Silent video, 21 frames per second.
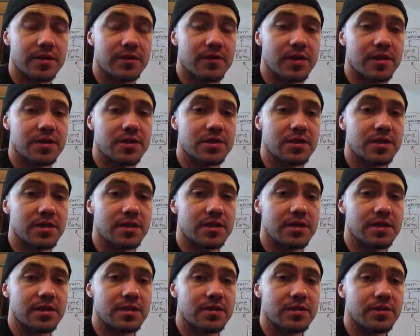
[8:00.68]
of
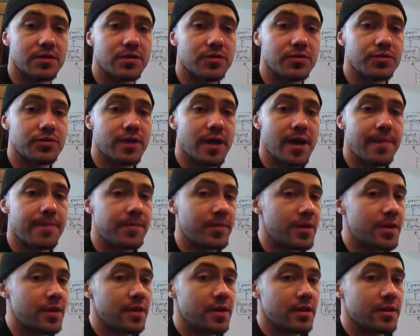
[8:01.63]
Isagenix, and so you'll do that.
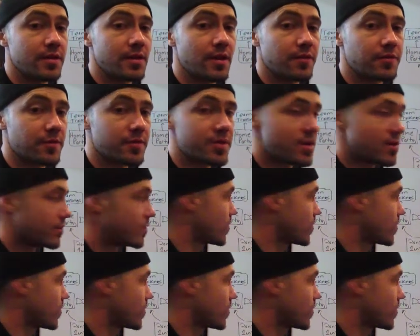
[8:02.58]
Now from here, we